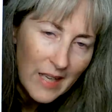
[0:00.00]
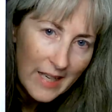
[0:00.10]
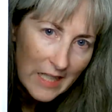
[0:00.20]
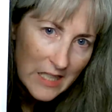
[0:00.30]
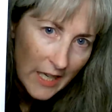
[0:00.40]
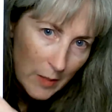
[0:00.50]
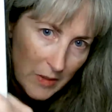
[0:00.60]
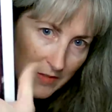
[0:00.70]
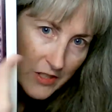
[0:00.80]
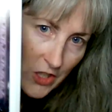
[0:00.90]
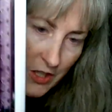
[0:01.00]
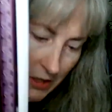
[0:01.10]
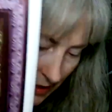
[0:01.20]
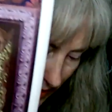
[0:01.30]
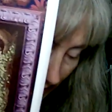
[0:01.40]
I got a tiny bit of a start.
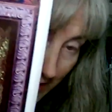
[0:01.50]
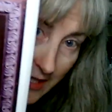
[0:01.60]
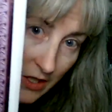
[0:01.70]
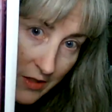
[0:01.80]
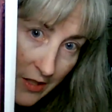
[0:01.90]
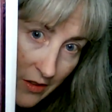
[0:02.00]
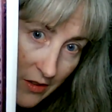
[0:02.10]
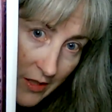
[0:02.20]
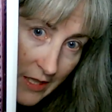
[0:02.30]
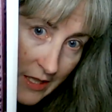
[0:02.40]
I started on